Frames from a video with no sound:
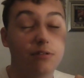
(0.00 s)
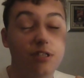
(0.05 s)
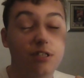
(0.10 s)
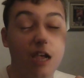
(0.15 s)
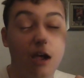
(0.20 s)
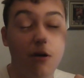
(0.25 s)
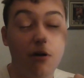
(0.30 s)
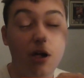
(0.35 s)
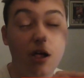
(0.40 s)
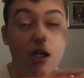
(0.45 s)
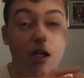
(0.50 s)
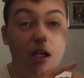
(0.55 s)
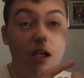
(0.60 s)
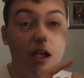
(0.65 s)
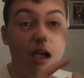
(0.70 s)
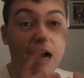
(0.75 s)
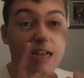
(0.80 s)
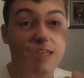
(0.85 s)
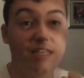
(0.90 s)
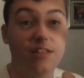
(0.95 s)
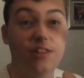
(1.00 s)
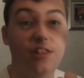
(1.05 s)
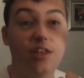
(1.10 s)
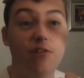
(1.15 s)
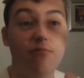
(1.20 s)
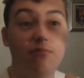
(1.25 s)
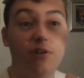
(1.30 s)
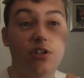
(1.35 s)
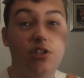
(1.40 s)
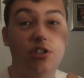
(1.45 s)
So I did
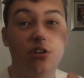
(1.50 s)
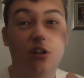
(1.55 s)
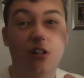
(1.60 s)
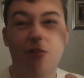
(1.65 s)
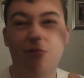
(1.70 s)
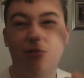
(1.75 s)
the original.